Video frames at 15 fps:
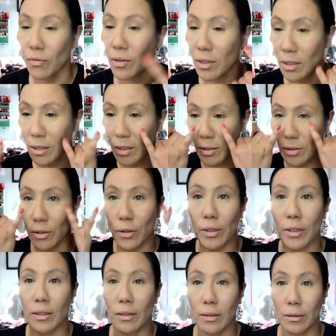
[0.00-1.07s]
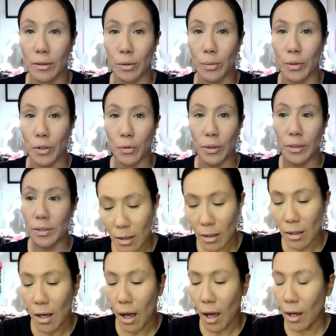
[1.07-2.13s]
is looking a little bit creasy.
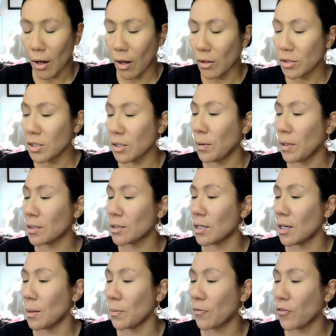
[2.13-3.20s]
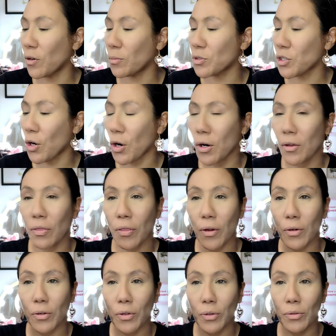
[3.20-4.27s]
I also picked up from Tarte their
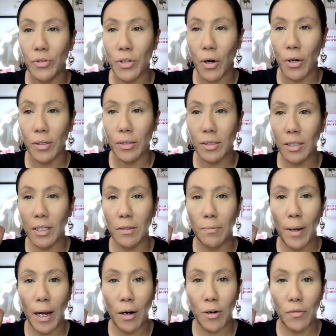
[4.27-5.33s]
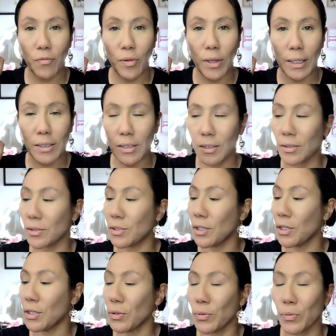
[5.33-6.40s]
new Tartsy Power Flex Concealer.
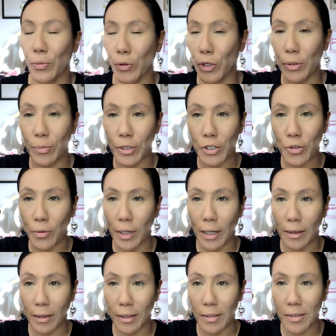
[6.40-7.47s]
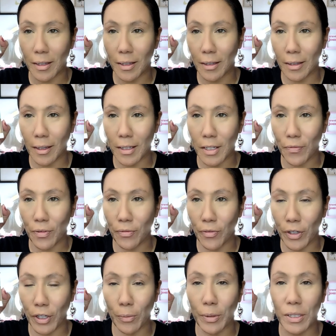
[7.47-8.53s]
We're going to be trying this in a different video,
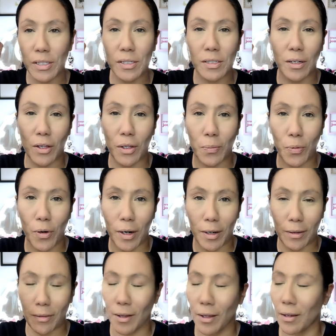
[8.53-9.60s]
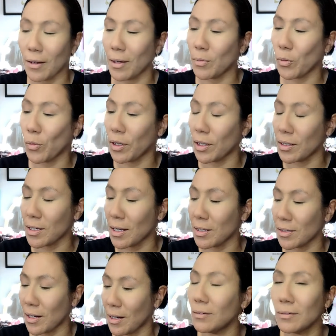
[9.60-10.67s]
but this is another product that I've been wanting to test
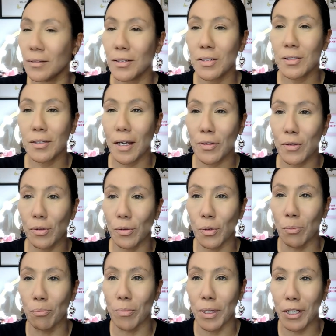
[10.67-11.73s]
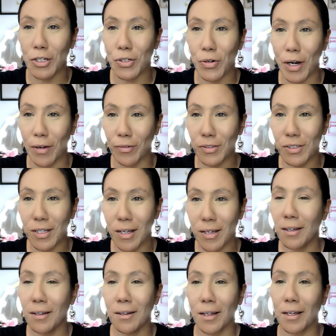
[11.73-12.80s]
out. This is like the little mini travel size.
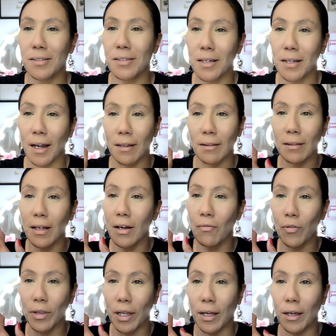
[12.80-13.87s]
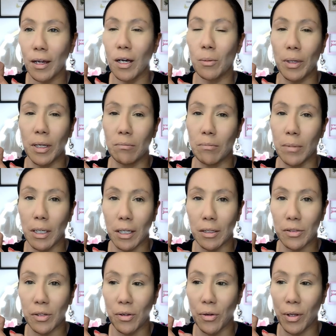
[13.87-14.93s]
Like I said, I love when they come in mini, so
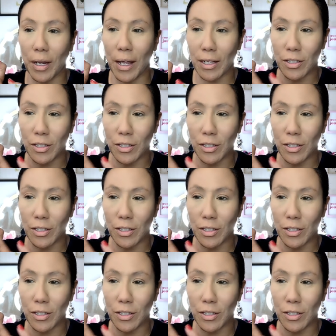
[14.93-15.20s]
you can actually